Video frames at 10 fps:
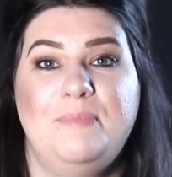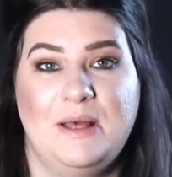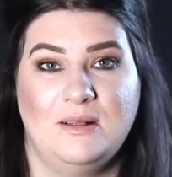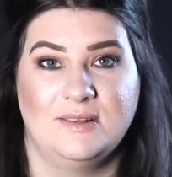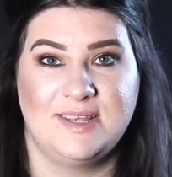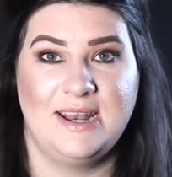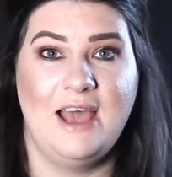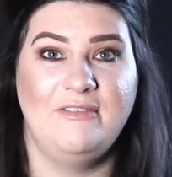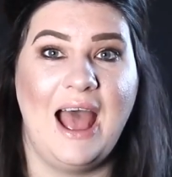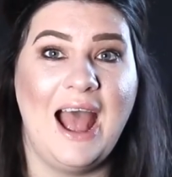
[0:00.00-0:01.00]
build and
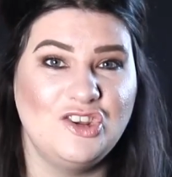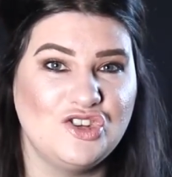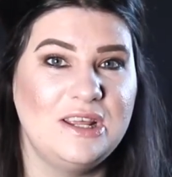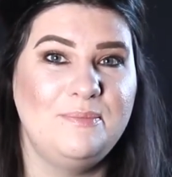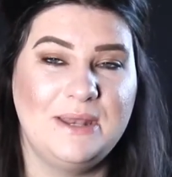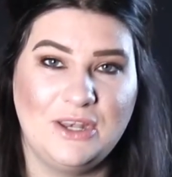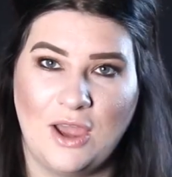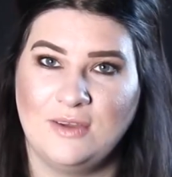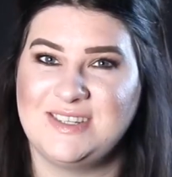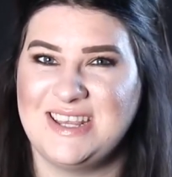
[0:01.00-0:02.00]
have actually been
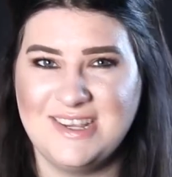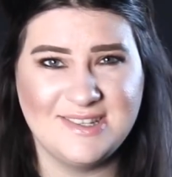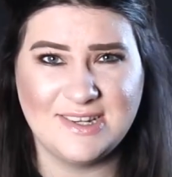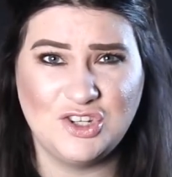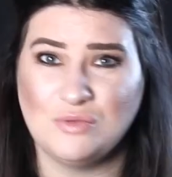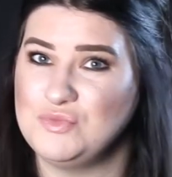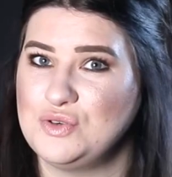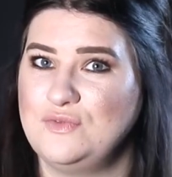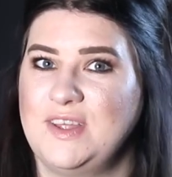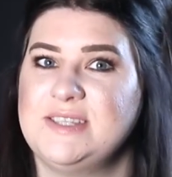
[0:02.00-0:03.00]
known to easily jump
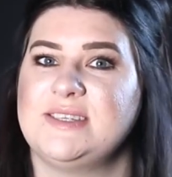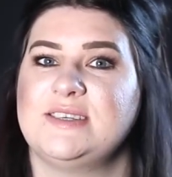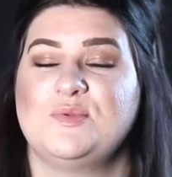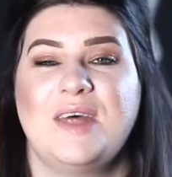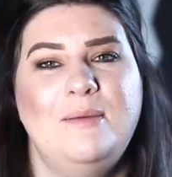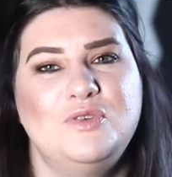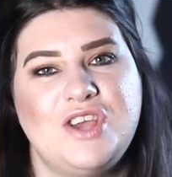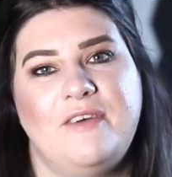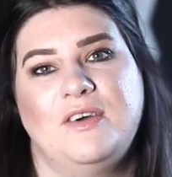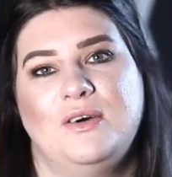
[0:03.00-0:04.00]
tall fences without much
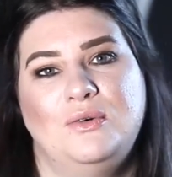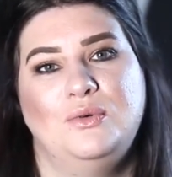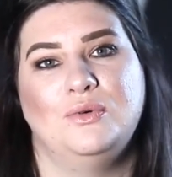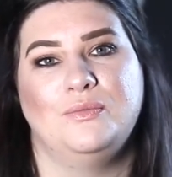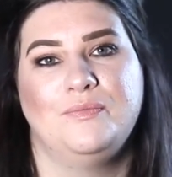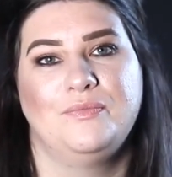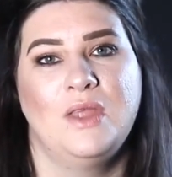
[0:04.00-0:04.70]
effort at all.